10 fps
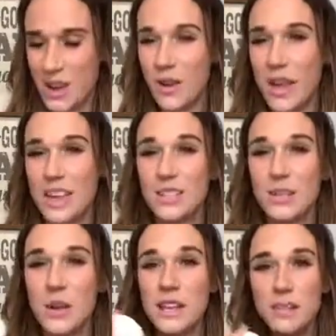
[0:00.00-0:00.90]
Okay,
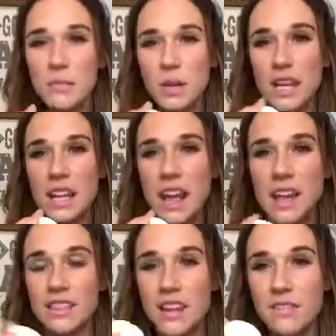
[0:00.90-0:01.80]
so in the morning,
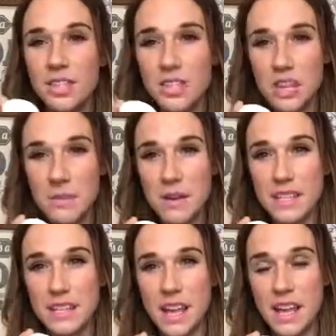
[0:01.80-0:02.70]
I love to start my
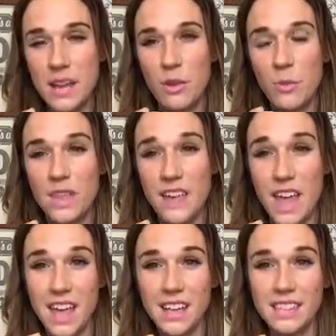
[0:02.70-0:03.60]
day with
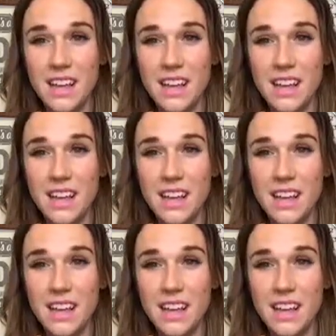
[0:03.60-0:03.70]
eggs.